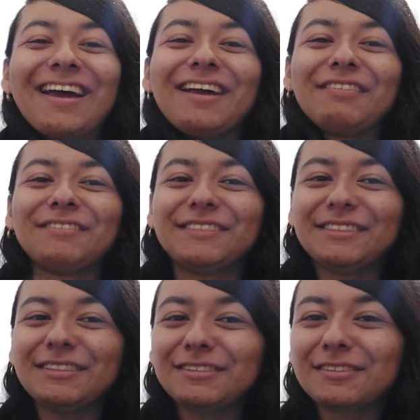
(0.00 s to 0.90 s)
I've
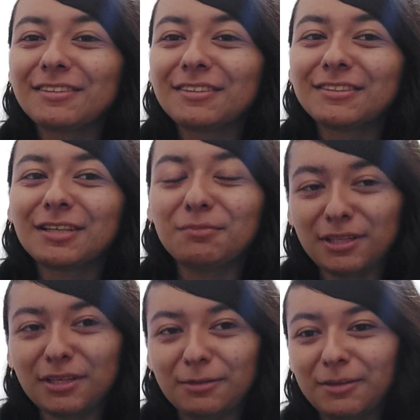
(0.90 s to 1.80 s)
seen uh,
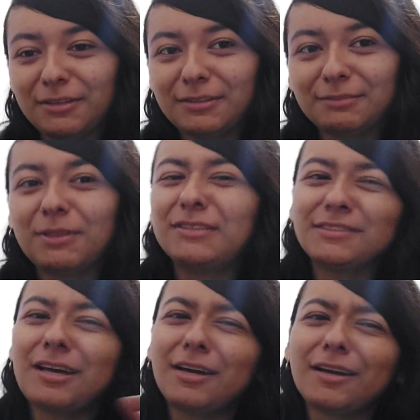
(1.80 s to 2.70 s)
something of it, but it's
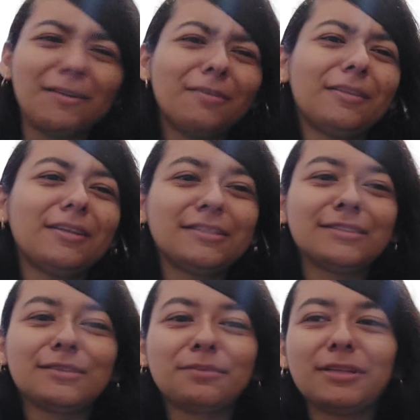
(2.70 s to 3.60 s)
not, I don't think
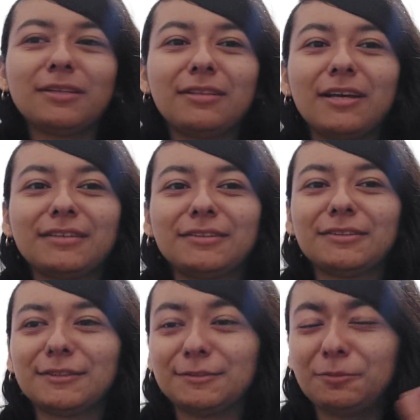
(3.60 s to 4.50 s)
it's something that, you know,
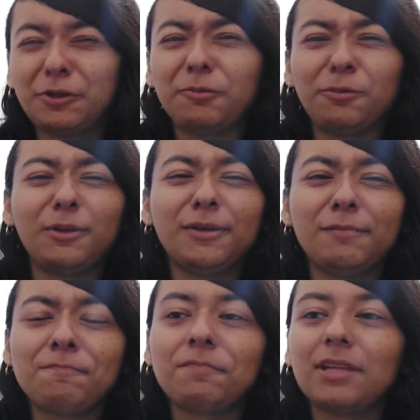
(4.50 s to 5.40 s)
it's very big.
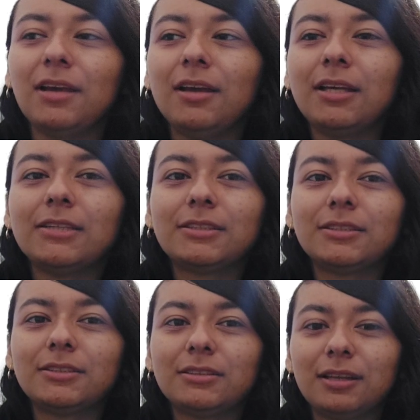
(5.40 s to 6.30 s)
It's
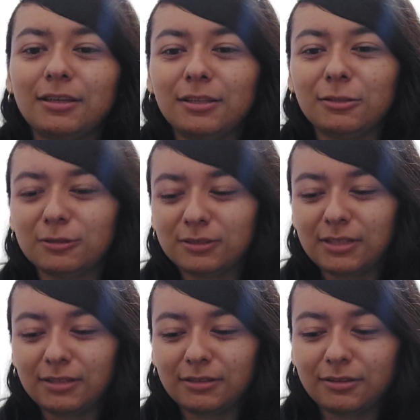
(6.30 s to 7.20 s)
just like, it looks
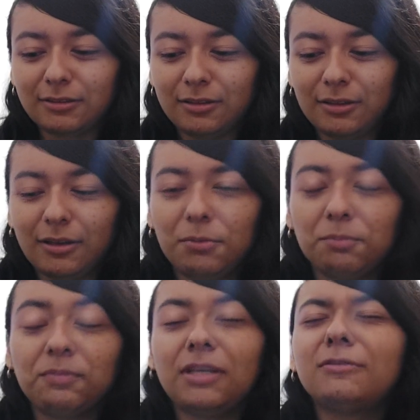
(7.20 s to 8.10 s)
like,
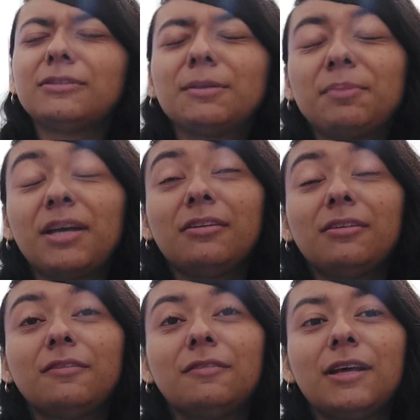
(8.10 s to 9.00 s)
um, it was a
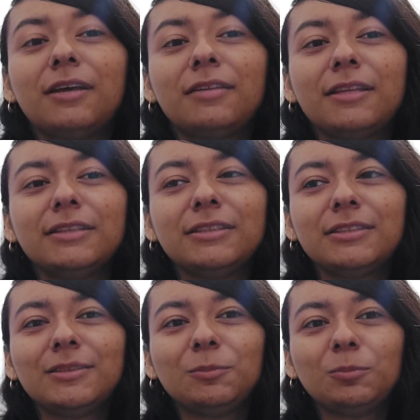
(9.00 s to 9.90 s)
panel of like
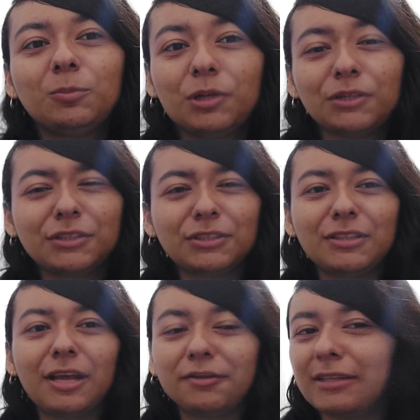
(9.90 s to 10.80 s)
Denji
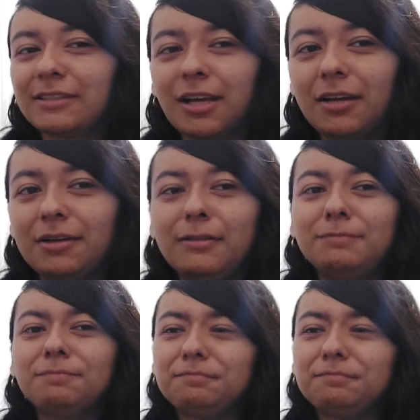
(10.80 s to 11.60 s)
brushing Nayuta's hair.